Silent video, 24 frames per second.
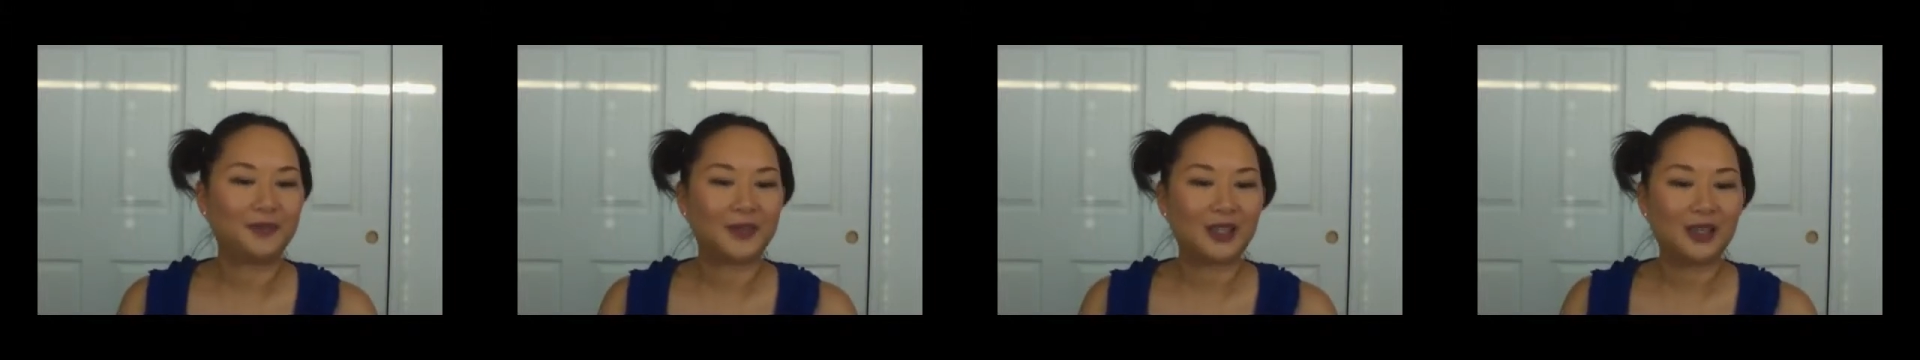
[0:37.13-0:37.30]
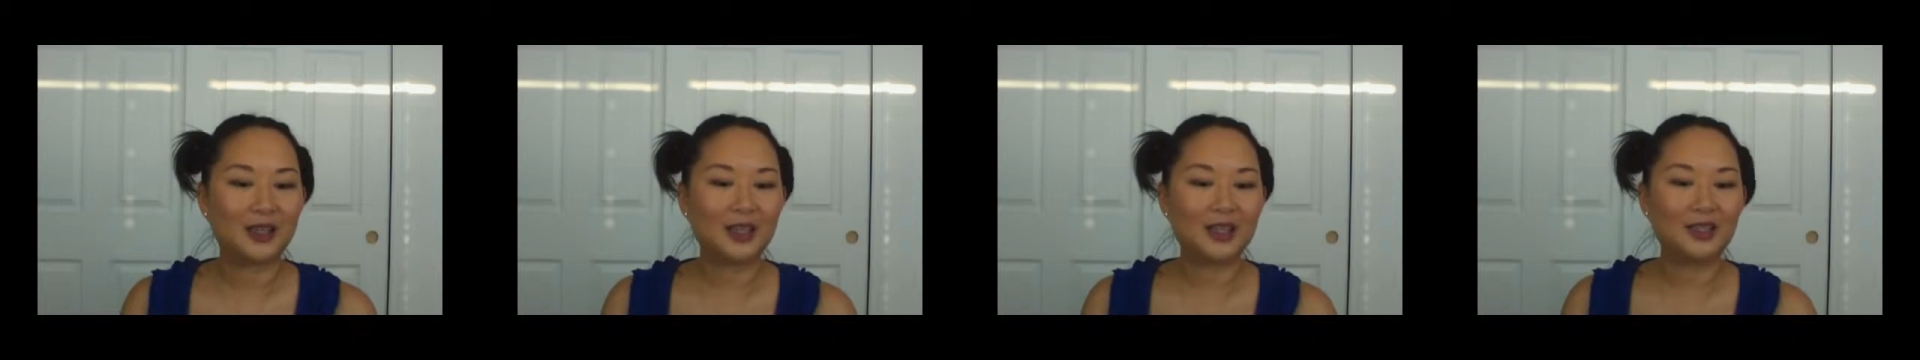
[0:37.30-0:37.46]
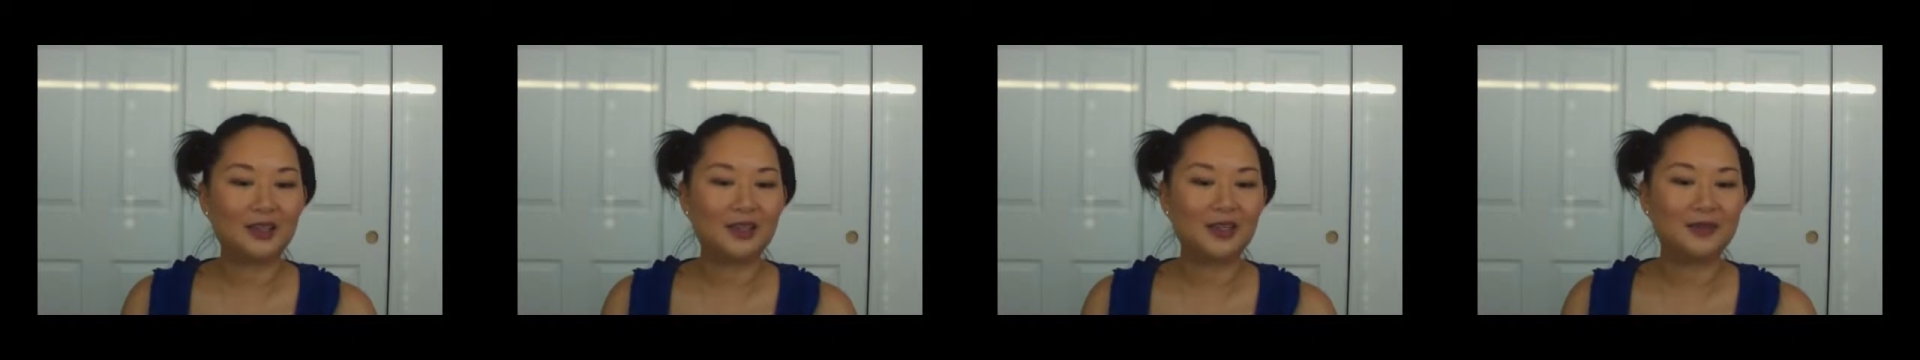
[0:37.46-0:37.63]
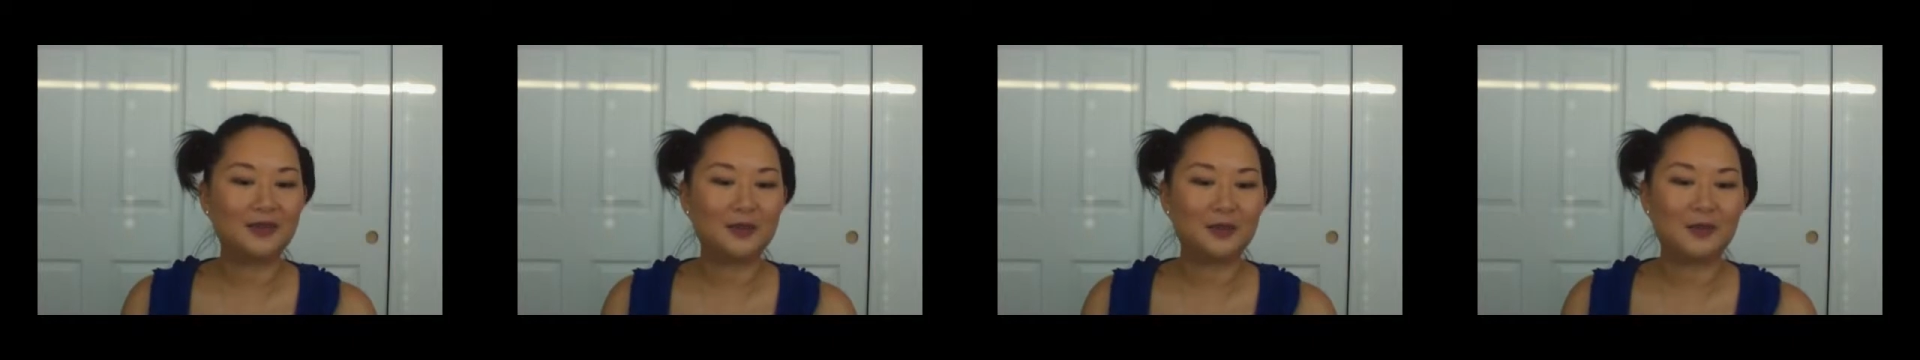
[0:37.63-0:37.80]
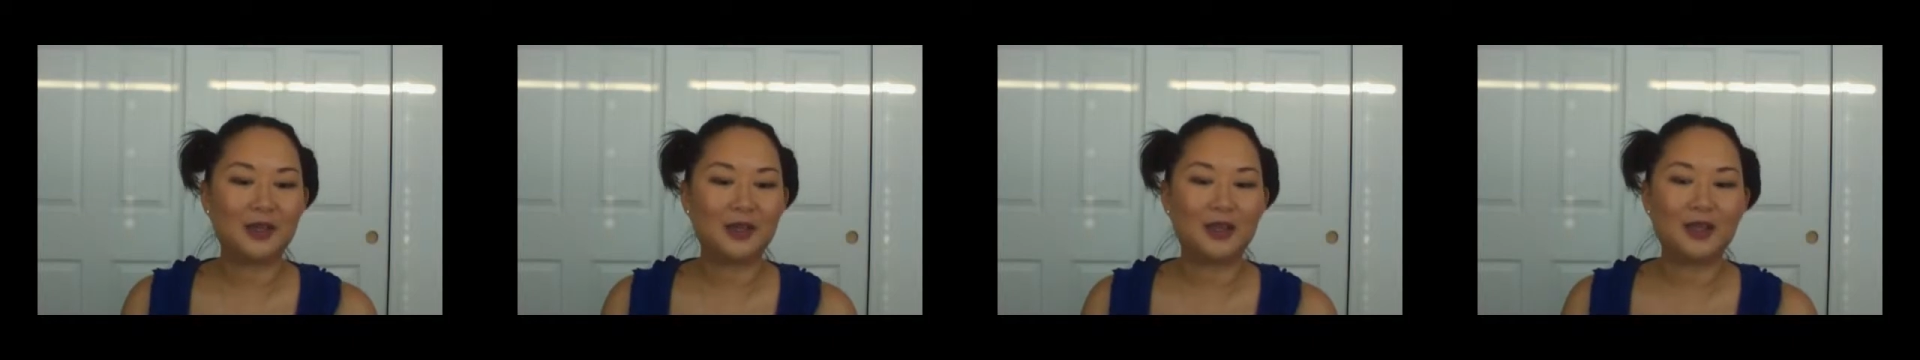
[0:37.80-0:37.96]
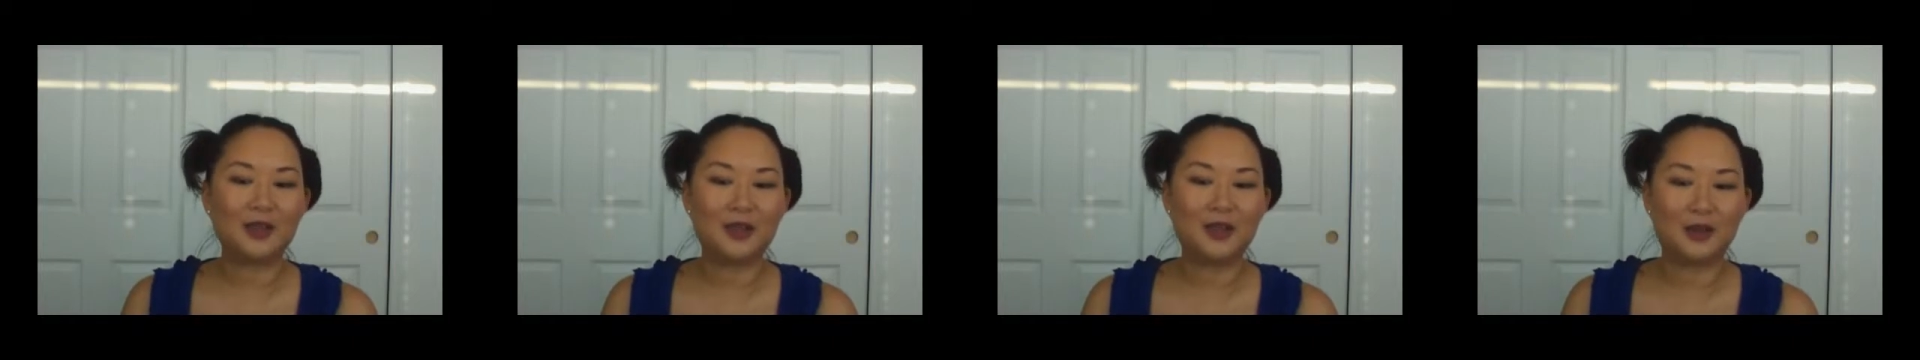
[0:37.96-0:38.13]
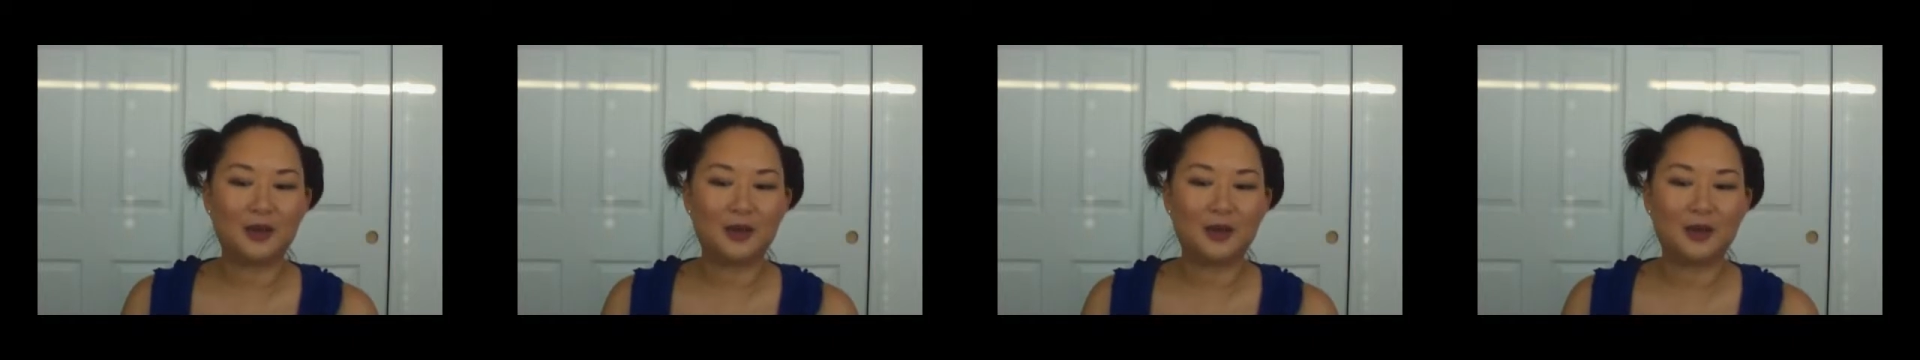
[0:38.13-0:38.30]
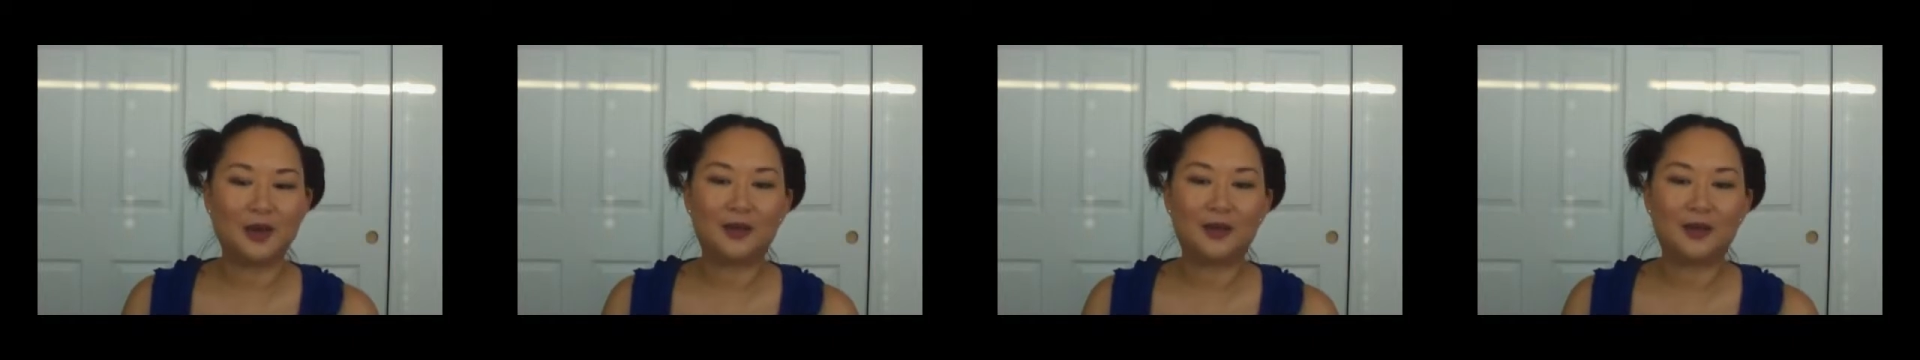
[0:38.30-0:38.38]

Luckily for me, though,